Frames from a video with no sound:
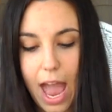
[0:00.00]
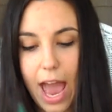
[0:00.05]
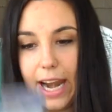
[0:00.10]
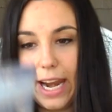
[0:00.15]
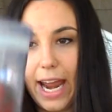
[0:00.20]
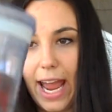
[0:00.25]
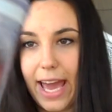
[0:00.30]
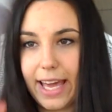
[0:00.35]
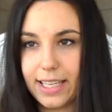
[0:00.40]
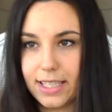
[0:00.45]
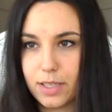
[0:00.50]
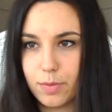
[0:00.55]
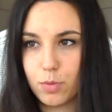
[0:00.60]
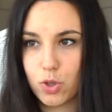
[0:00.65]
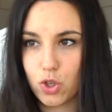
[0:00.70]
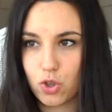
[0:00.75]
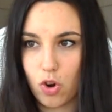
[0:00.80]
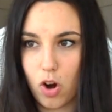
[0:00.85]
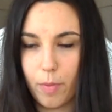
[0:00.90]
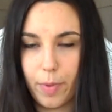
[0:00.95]
And I added some
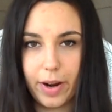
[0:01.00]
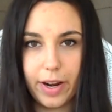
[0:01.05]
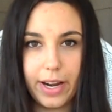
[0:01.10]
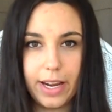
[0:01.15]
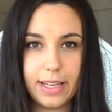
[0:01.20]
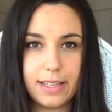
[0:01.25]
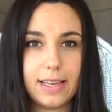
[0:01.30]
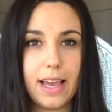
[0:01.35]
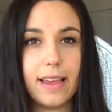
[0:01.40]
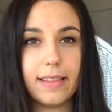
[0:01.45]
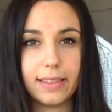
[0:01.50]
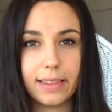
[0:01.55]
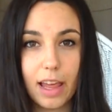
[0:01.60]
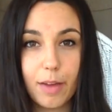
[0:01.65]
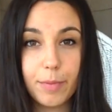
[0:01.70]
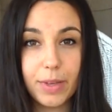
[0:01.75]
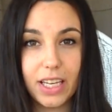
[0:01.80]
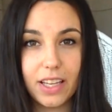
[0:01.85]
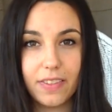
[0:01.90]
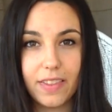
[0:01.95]
strawberries and
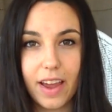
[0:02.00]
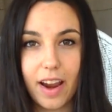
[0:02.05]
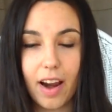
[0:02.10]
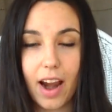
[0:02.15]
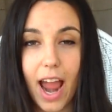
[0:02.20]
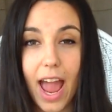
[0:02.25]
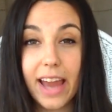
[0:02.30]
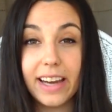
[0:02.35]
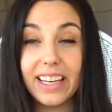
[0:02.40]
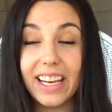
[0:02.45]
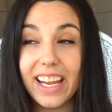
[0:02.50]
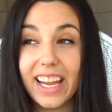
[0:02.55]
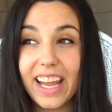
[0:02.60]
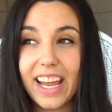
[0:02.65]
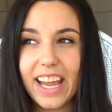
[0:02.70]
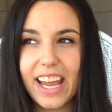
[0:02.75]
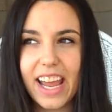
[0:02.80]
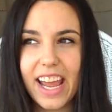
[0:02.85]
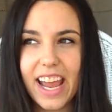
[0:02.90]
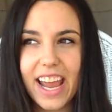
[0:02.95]
lemon in there. And
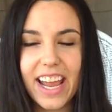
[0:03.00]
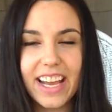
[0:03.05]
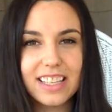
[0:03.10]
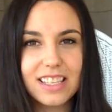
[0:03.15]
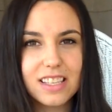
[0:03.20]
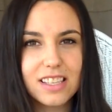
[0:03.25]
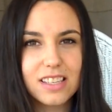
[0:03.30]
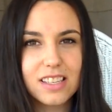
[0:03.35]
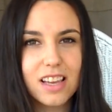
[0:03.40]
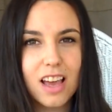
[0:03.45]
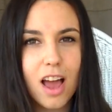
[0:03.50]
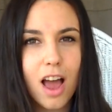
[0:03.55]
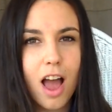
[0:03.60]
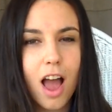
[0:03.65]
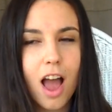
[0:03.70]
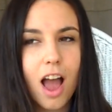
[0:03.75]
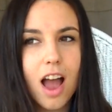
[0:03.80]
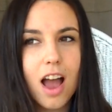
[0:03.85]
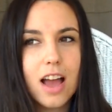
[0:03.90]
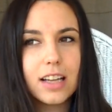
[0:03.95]
it's
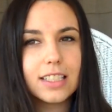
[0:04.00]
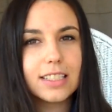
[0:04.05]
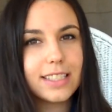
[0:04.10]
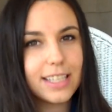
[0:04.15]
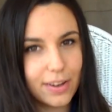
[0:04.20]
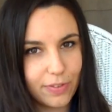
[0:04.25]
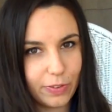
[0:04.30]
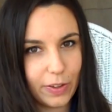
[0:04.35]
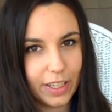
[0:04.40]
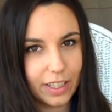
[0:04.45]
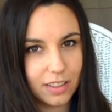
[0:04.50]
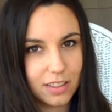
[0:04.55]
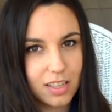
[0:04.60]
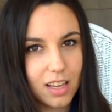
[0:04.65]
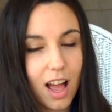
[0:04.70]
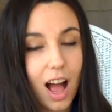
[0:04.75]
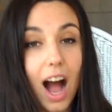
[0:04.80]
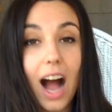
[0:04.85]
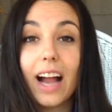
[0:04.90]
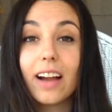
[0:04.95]
different.
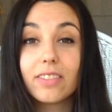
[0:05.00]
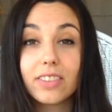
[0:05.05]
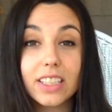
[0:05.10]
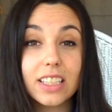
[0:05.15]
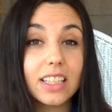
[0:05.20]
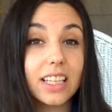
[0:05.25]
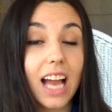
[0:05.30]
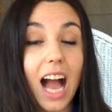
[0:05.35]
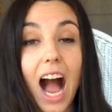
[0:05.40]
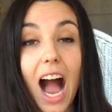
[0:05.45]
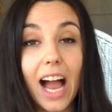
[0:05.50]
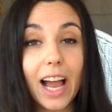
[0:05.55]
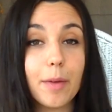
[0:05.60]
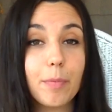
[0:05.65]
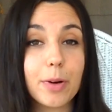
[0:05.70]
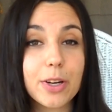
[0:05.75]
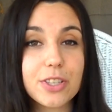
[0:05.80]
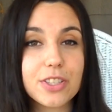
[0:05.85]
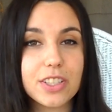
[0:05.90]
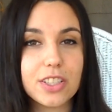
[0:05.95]
I really, I
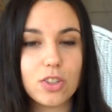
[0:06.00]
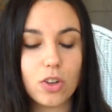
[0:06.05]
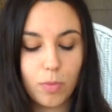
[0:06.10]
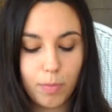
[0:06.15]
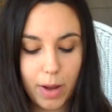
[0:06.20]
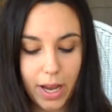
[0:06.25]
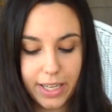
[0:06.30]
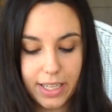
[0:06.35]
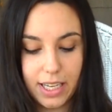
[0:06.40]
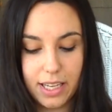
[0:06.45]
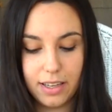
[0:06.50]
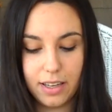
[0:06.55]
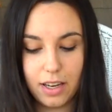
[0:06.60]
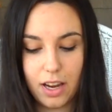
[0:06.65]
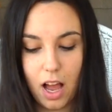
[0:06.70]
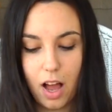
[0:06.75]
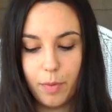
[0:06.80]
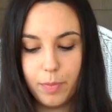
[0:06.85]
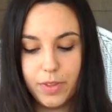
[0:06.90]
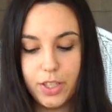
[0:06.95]
personally don't mind it.
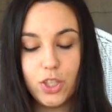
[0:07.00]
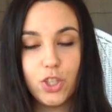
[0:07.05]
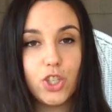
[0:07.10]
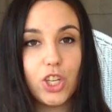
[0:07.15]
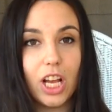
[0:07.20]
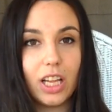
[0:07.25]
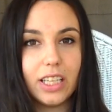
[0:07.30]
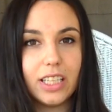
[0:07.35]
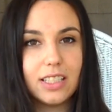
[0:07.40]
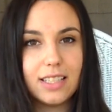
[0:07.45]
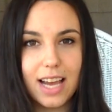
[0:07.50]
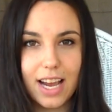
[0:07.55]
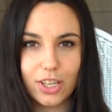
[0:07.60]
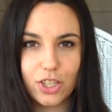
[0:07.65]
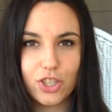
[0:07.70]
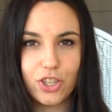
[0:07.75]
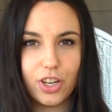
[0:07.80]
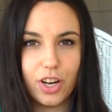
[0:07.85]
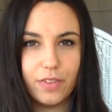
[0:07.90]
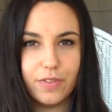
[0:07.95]
Um, the jelly
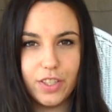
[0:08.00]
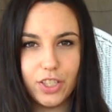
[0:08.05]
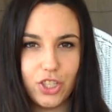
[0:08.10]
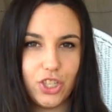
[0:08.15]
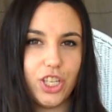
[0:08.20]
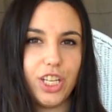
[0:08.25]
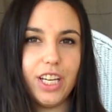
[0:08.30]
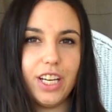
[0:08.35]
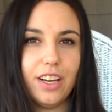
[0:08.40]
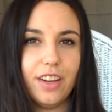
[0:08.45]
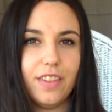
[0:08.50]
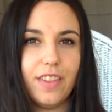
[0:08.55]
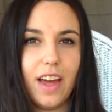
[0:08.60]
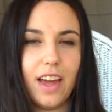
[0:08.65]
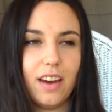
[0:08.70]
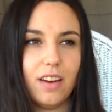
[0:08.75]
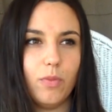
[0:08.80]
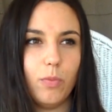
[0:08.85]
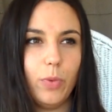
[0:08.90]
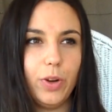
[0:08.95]
texture of the chia
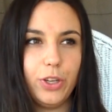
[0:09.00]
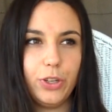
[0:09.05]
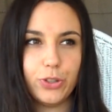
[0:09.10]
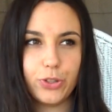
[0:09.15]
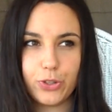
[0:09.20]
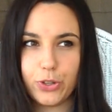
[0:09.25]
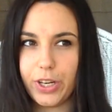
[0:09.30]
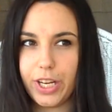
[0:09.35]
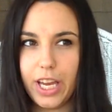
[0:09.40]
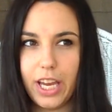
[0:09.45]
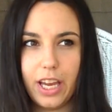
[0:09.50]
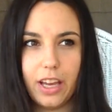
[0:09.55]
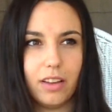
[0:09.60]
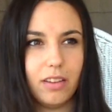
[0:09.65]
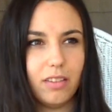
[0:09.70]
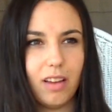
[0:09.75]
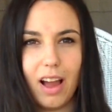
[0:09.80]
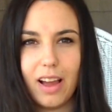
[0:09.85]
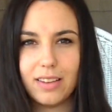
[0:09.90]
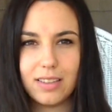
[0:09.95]
that when you're
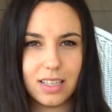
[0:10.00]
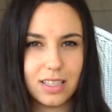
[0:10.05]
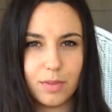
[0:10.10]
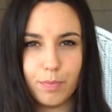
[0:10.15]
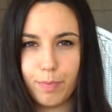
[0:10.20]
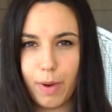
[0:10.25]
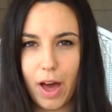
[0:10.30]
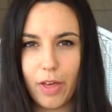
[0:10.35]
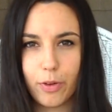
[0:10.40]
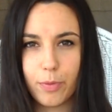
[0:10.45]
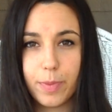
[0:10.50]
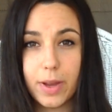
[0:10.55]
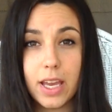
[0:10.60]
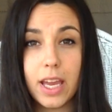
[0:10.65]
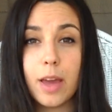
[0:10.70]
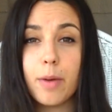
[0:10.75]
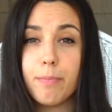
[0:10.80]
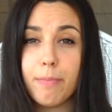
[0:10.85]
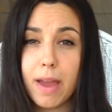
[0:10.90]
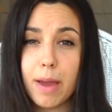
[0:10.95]
drinking, it doesn't bother
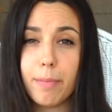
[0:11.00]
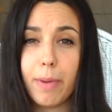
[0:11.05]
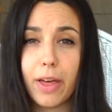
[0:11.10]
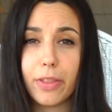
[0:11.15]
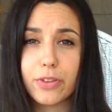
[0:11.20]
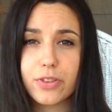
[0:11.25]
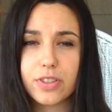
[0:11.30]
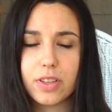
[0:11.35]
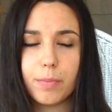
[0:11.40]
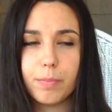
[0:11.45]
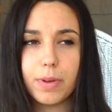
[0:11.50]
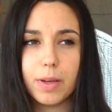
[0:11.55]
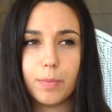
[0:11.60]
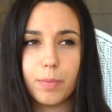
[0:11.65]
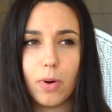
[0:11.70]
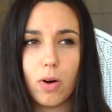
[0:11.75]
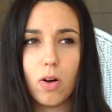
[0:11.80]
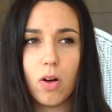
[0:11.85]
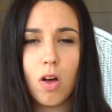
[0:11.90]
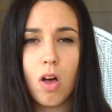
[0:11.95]
me. It may bother some
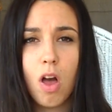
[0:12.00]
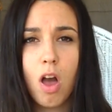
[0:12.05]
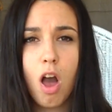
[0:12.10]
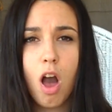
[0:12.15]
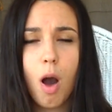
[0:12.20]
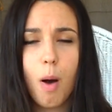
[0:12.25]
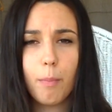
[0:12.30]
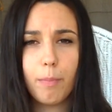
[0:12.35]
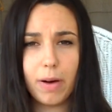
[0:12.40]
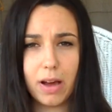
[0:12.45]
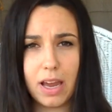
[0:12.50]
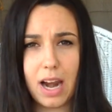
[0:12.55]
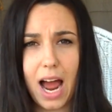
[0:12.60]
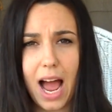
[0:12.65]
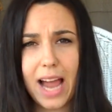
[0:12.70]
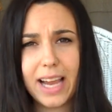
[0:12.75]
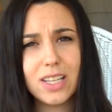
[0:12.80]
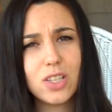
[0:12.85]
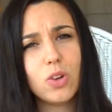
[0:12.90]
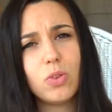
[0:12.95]
people, but
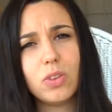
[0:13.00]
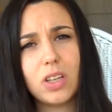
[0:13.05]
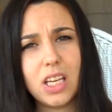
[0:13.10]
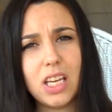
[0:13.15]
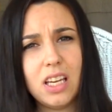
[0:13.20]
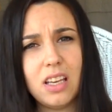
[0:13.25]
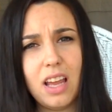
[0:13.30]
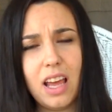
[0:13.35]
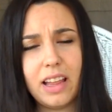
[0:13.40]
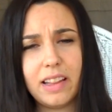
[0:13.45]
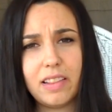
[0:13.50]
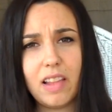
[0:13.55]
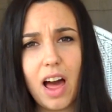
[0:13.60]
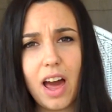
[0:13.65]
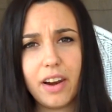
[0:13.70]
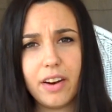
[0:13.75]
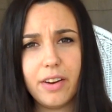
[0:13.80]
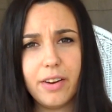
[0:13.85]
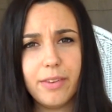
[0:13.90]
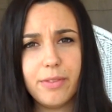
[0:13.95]
I don't eat a
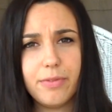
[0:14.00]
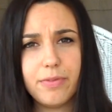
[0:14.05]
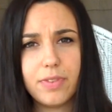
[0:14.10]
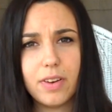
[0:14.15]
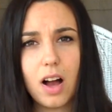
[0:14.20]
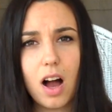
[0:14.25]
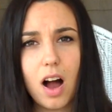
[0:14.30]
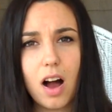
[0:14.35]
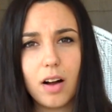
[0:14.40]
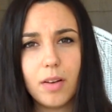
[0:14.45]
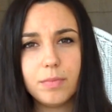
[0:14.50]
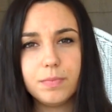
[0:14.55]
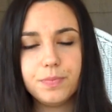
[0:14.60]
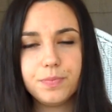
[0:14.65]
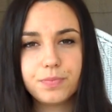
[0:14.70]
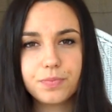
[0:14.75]
lot of um,